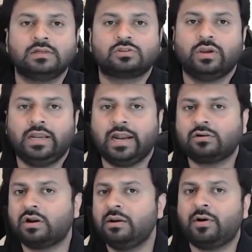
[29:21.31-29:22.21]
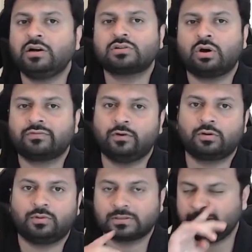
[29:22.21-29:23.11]
So electoral bonds or 4
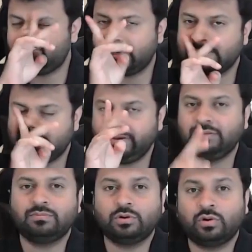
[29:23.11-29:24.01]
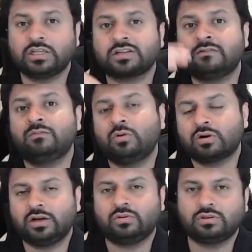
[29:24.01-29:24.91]
modes. If they are receiving donation of more
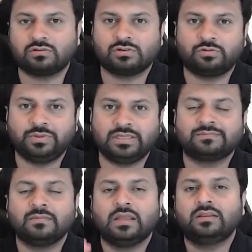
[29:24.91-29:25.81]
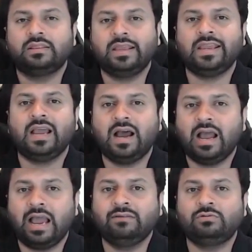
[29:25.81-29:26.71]
than 2,000 rupees, they
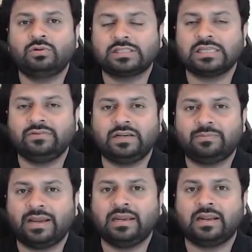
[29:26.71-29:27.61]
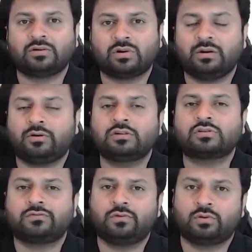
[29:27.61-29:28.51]
have to receive it by electoral bonds
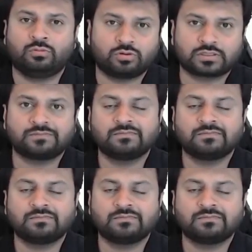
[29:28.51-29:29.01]
or 4 modes.